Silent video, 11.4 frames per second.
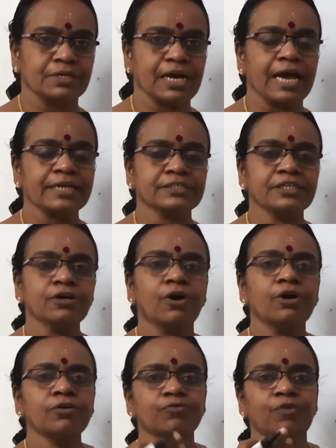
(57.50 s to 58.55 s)
acting
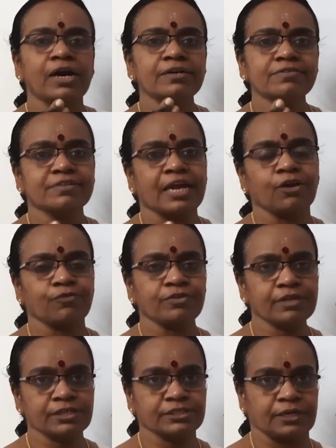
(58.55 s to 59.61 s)
on one side of a
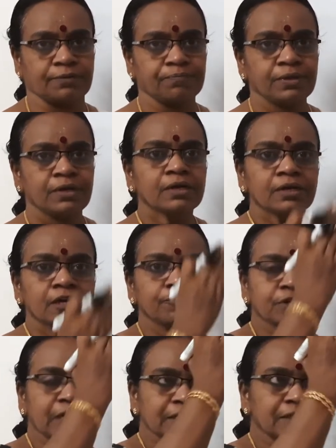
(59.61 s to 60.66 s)
section. If
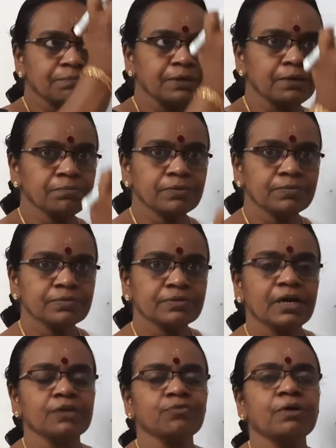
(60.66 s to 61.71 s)
you cut the beam
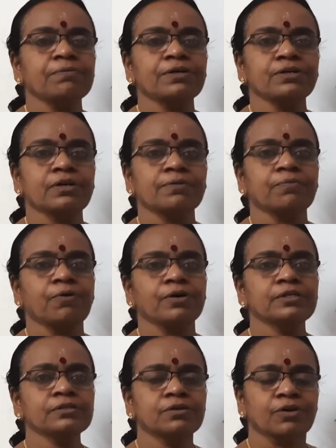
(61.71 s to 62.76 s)
at one particular
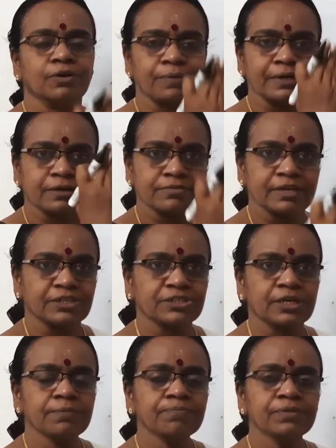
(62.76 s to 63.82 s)
point or a particular
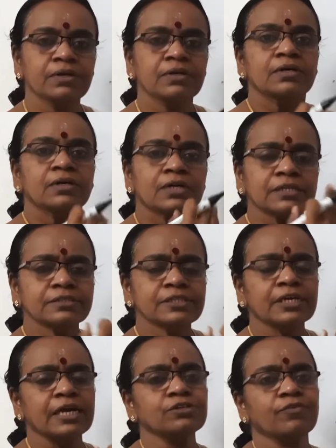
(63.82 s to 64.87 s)
section,
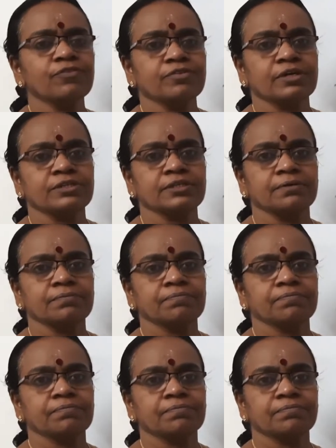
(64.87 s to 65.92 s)
consider right of the section.
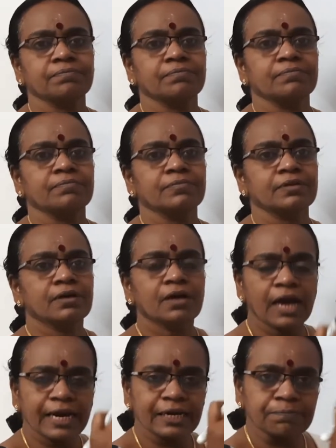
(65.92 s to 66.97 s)

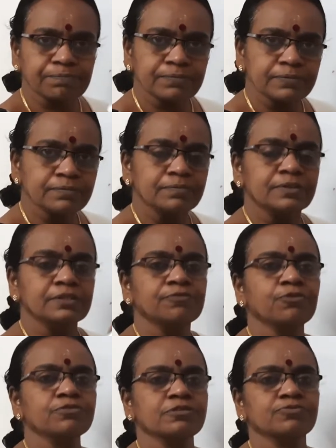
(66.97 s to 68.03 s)
Add up the
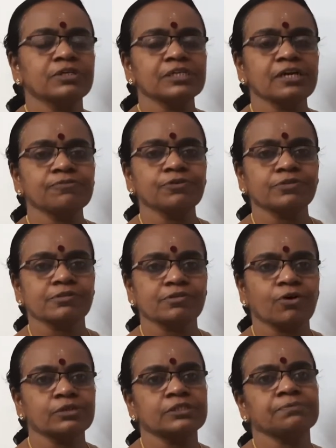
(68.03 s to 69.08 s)
forces, vertical forces
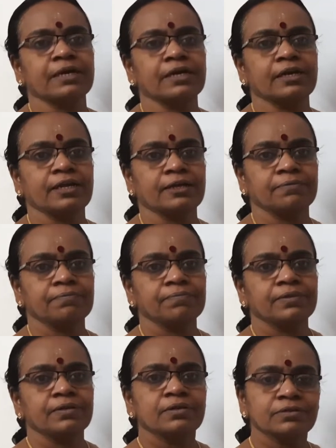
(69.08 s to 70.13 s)
algebraically.
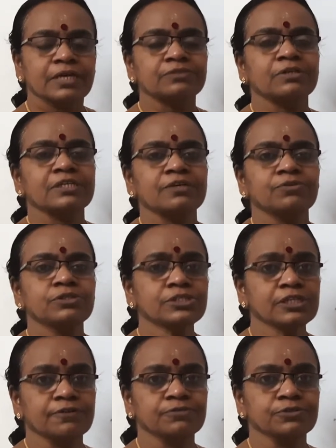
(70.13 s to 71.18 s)
That will give you the
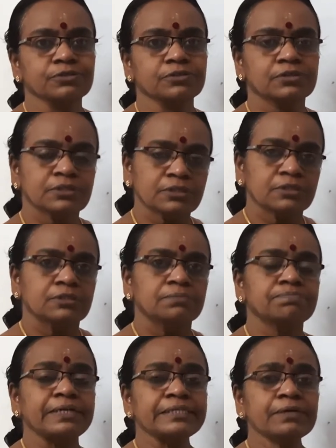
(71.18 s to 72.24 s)
shear force.
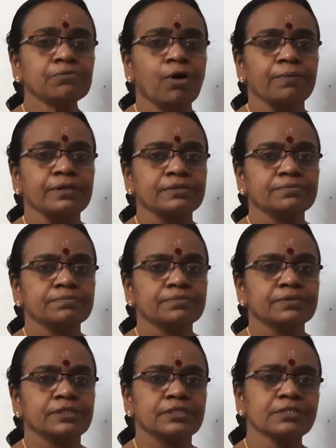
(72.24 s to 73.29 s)
Bending moment.
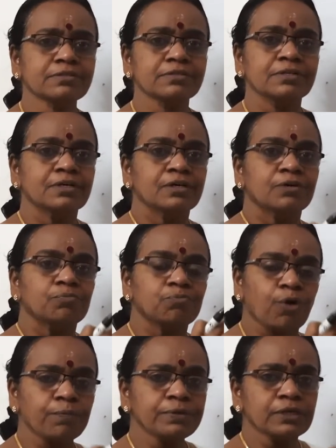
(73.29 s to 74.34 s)
It is
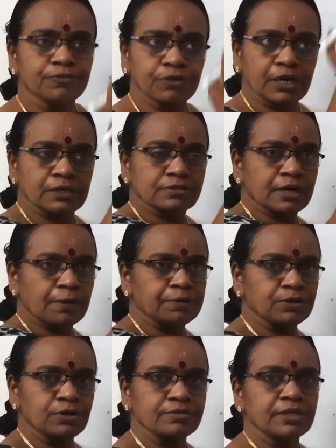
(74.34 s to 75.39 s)
moment, if you consider a
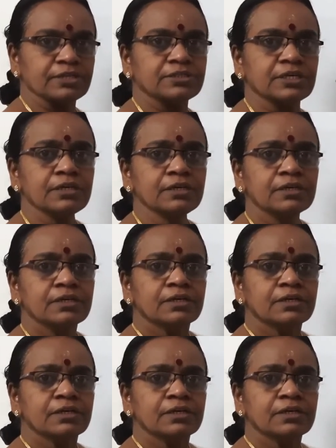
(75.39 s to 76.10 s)
particular section,